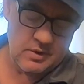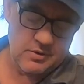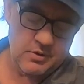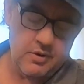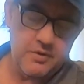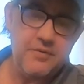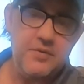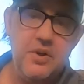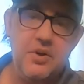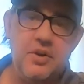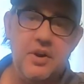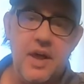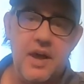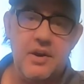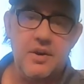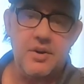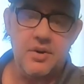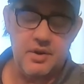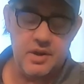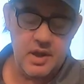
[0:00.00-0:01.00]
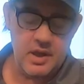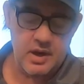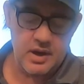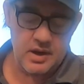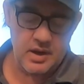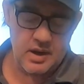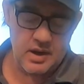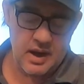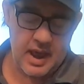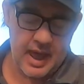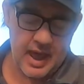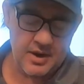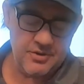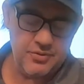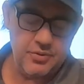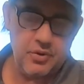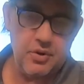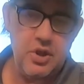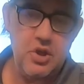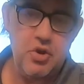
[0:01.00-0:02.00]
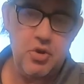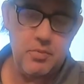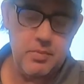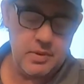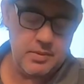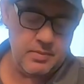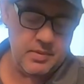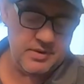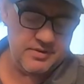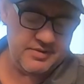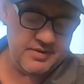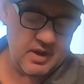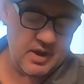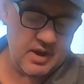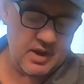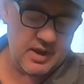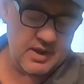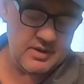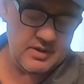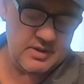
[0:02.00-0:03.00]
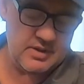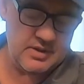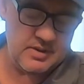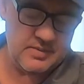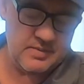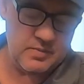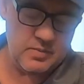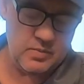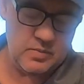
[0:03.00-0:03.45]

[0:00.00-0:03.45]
So it feels like you're getting an actual human massage.